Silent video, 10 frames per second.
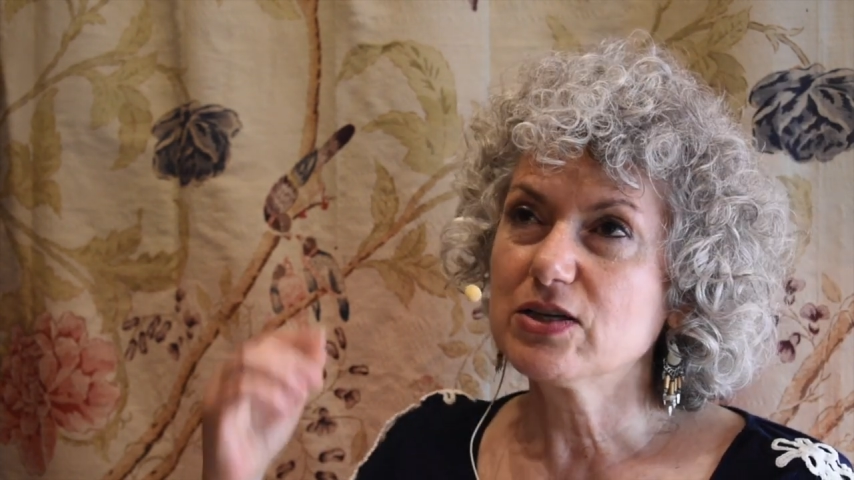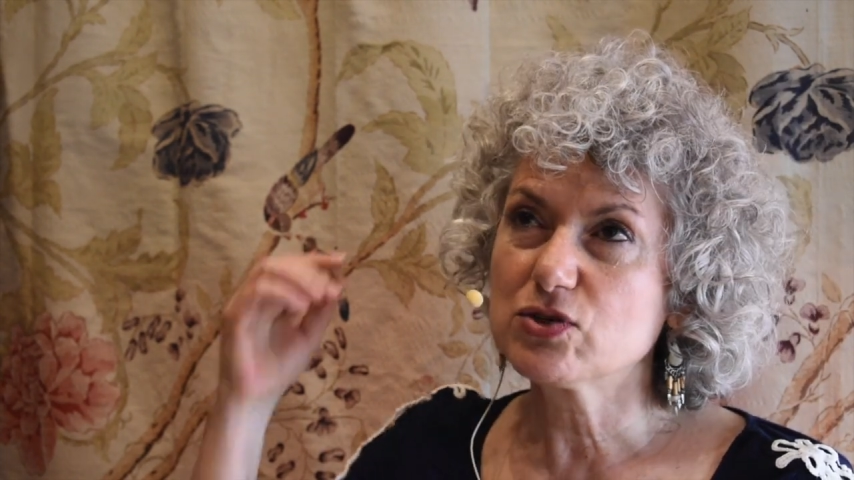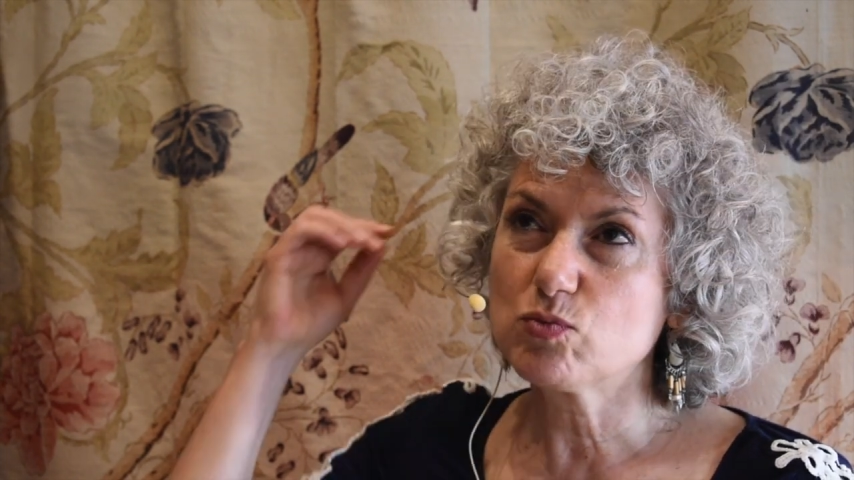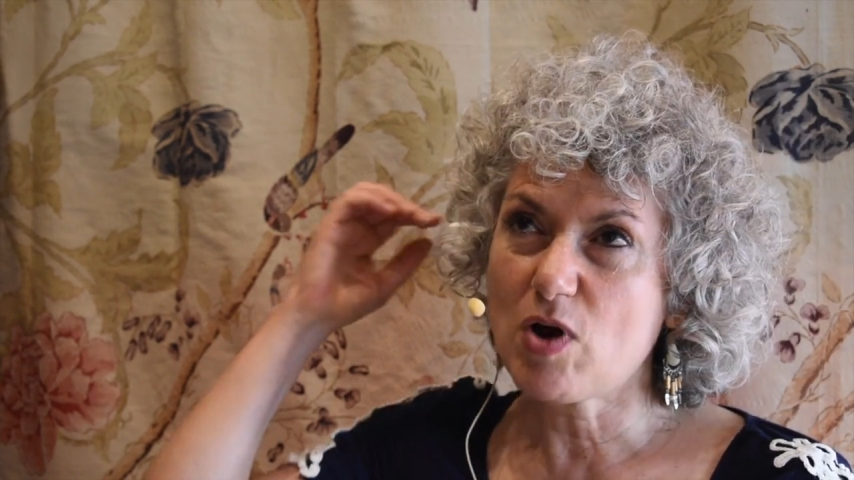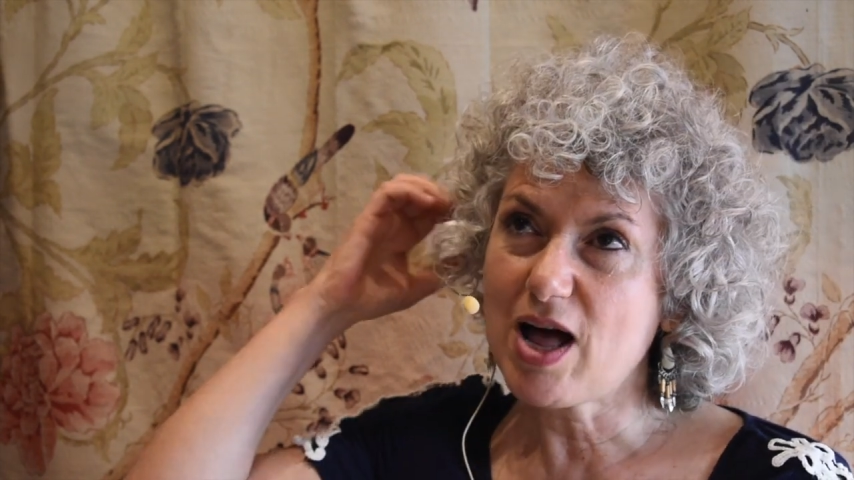
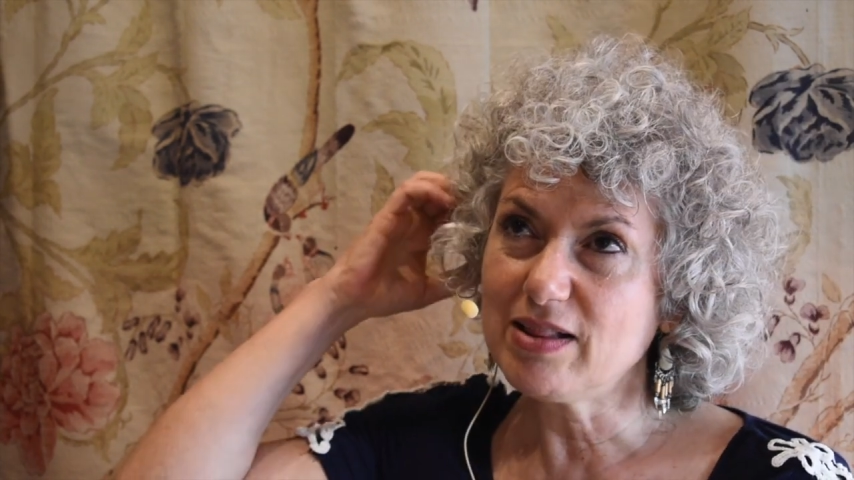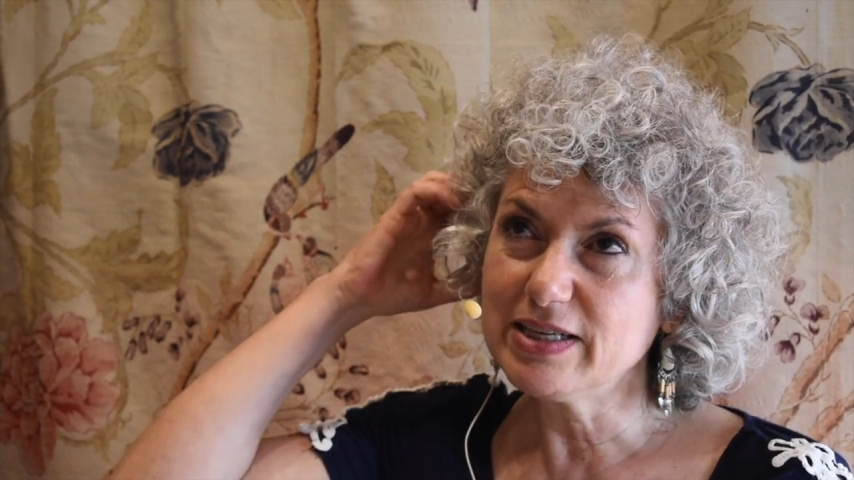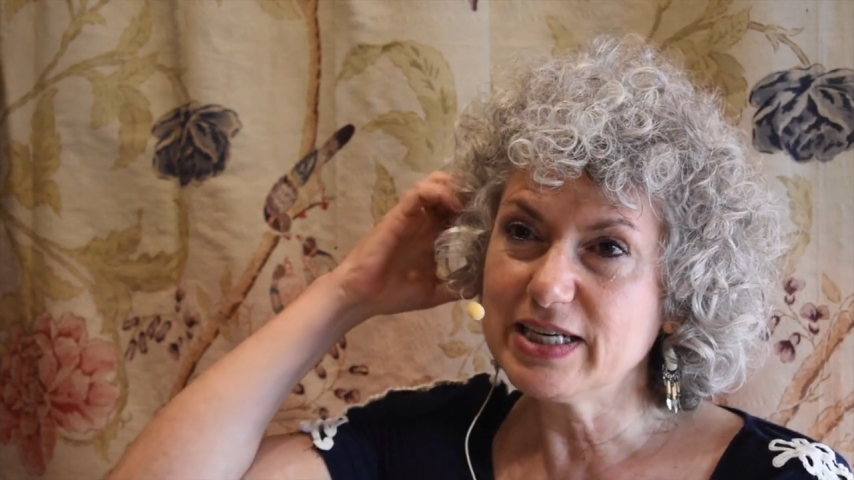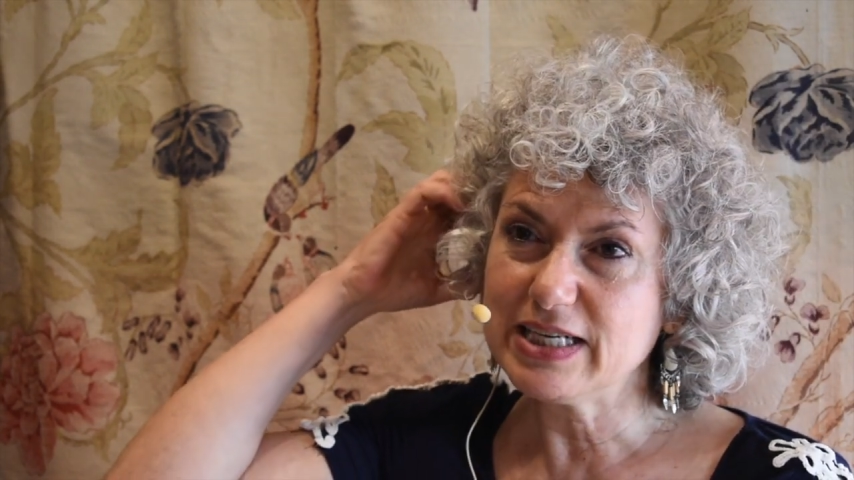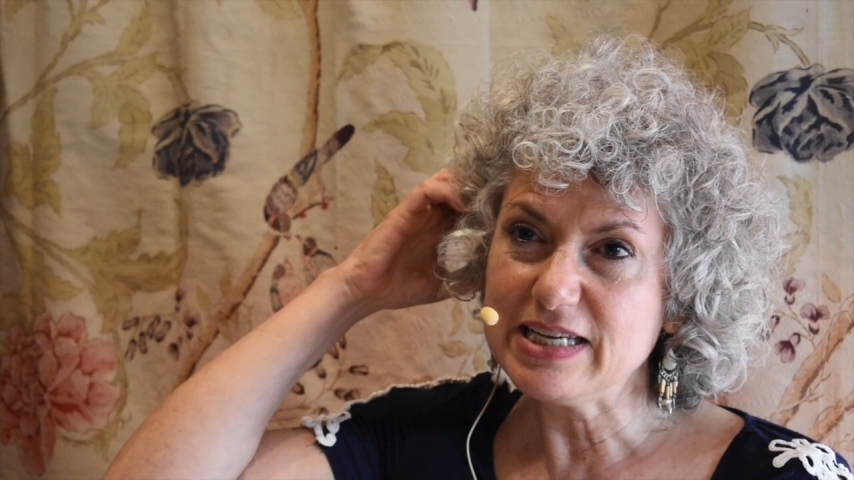to
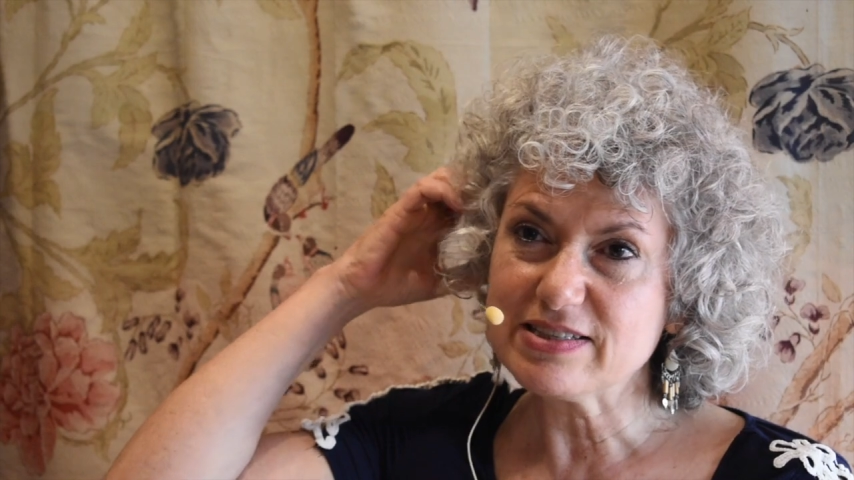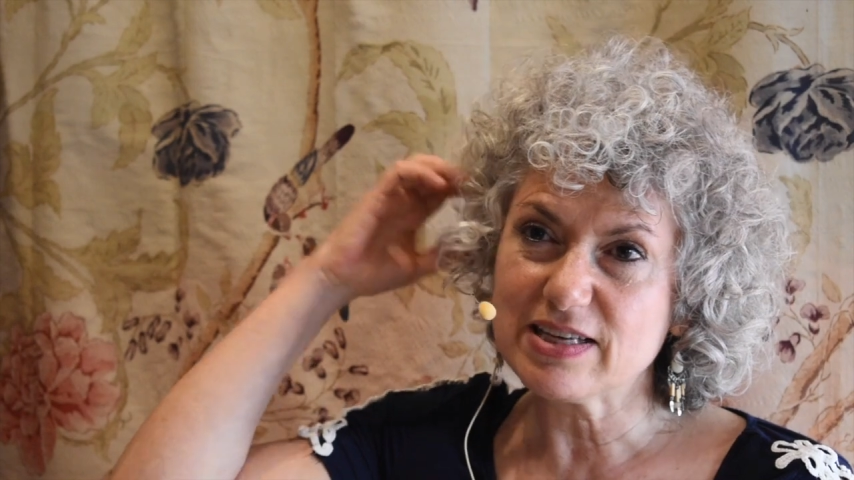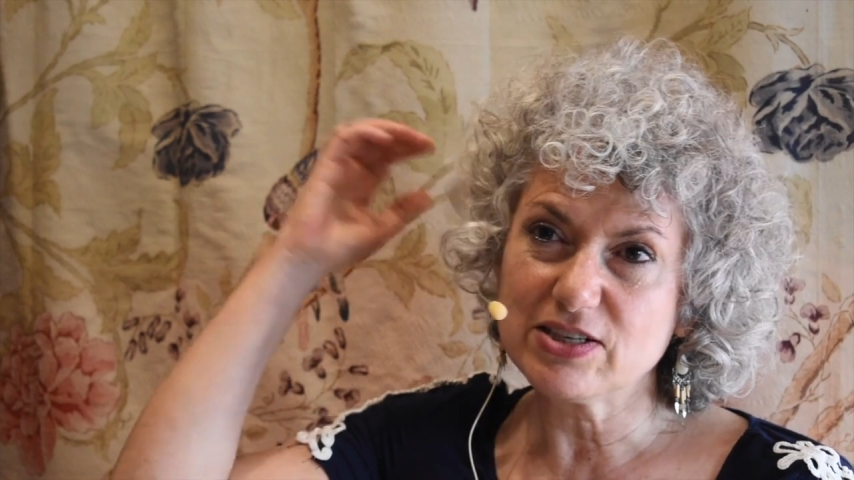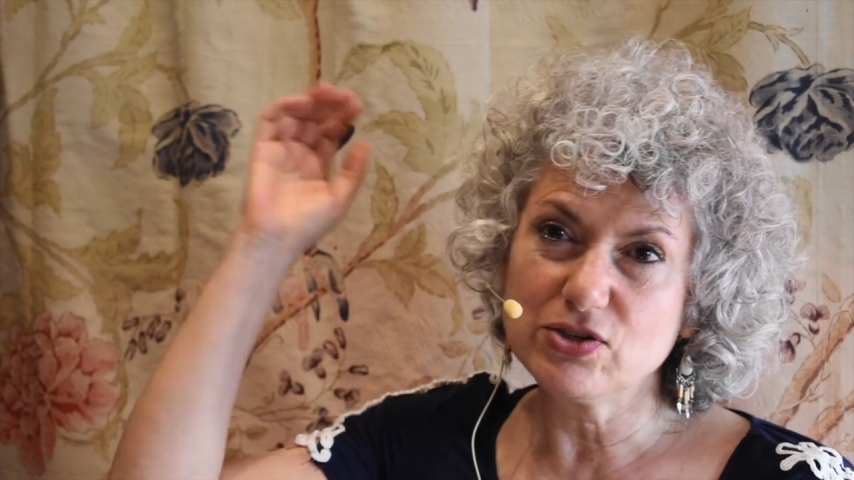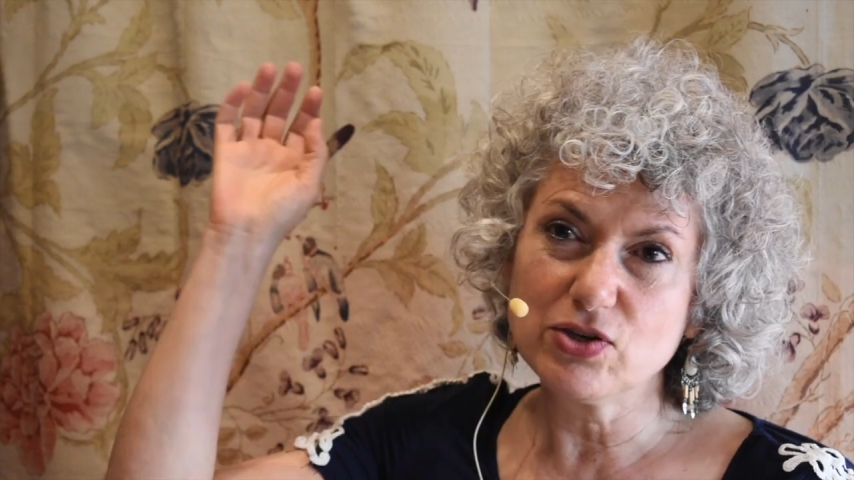Raleigh, and he said,